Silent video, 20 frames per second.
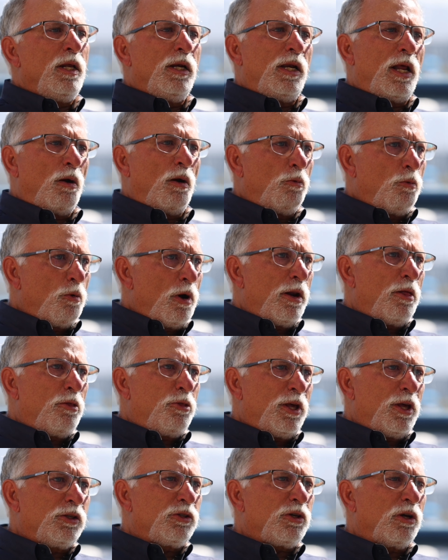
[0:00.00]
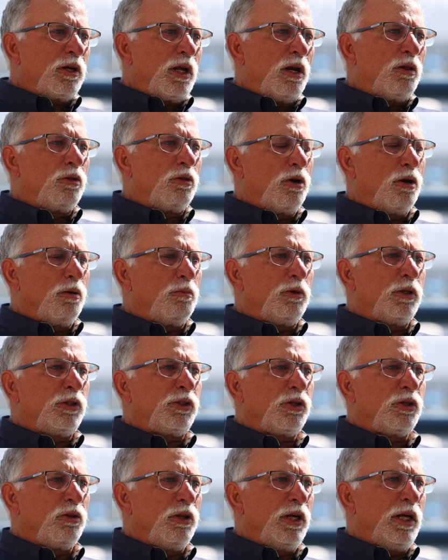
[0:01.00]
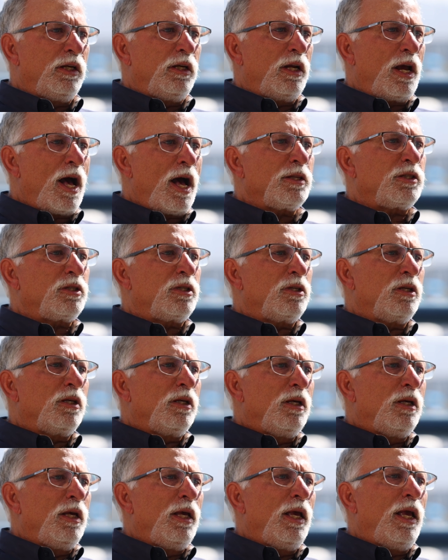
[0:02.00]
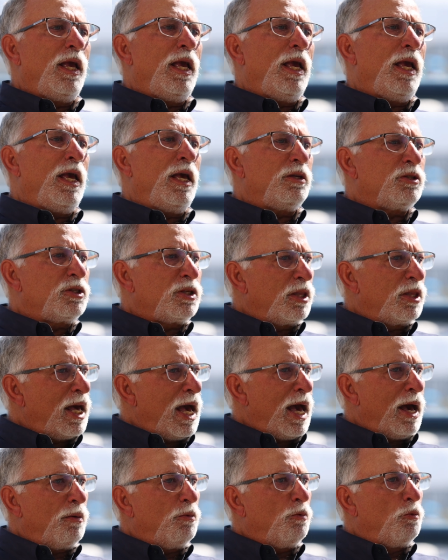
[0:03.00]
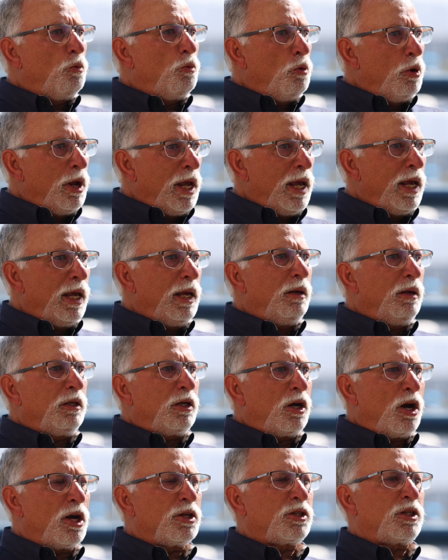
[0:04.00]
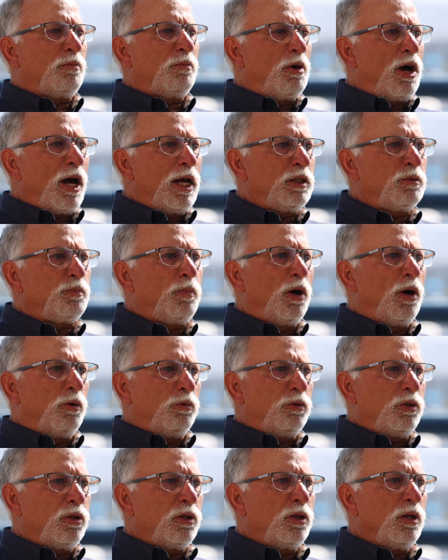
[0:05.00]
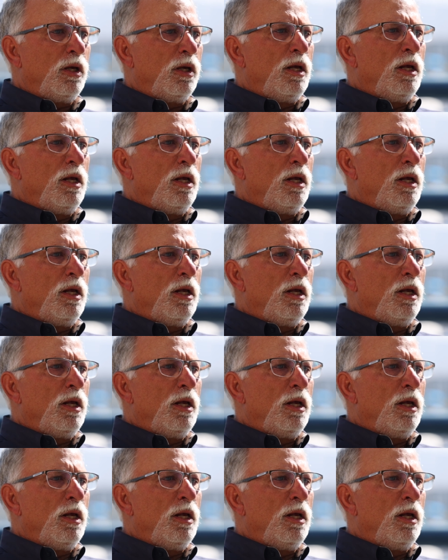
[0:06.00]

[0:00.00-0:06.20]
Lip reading: Now, one of the things you're going to learn with Selene Yachts is that we customize boats.